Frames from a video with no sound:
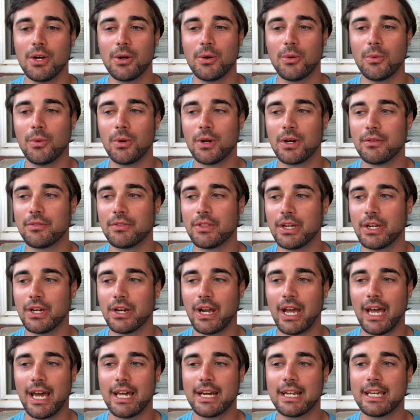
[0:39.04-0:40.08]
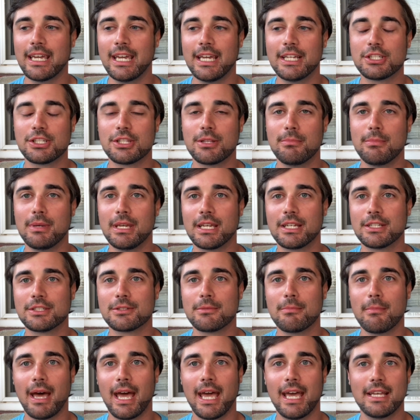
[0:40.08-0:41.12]
one of their how to catch the
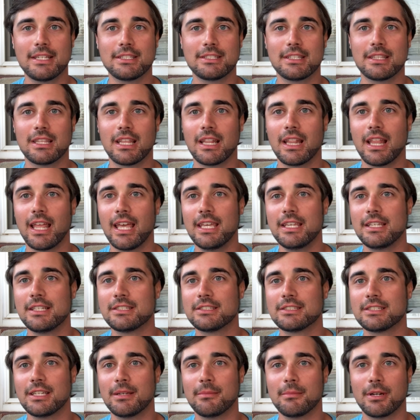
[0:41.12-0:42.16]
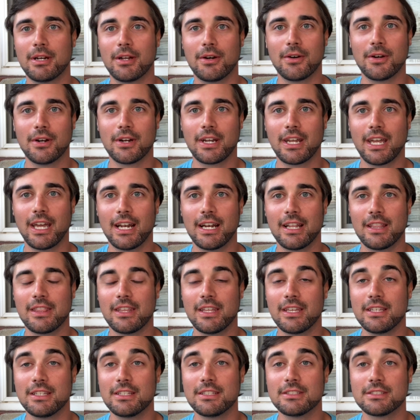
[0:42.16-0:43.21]
biggest bass in the lake seminar kind of
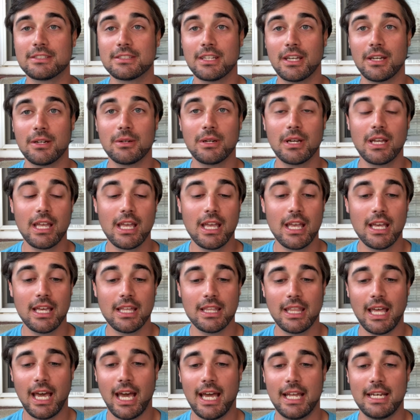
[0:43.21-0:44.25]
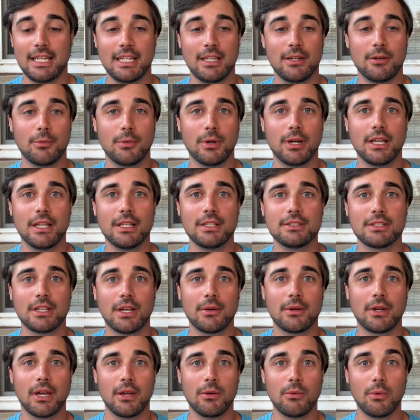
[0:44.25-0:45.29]
thing. So the idea was,
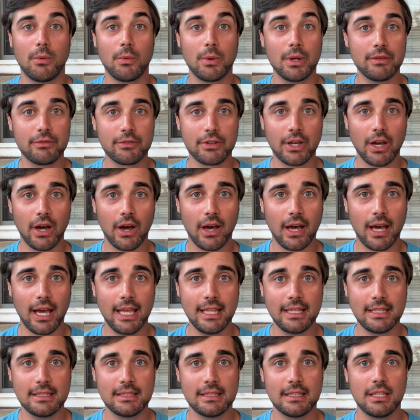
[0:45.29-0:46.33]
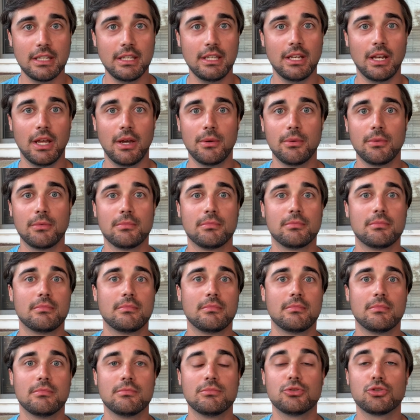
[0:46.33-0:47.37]
okay, well, we've got, you know,
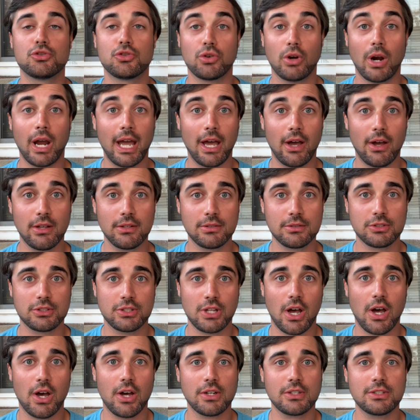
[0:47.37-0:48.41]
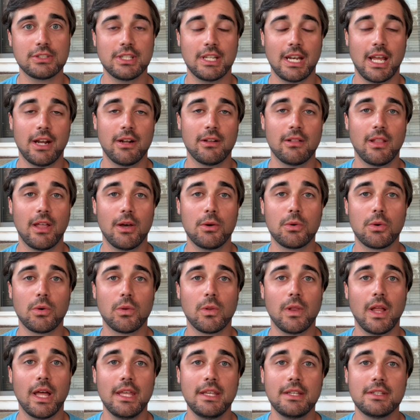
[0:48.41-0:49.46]
trout stocks in our local
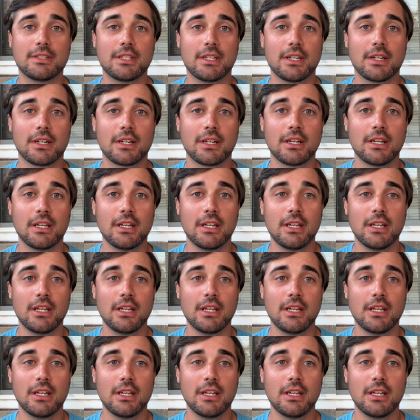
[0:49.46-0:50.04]
lakes here,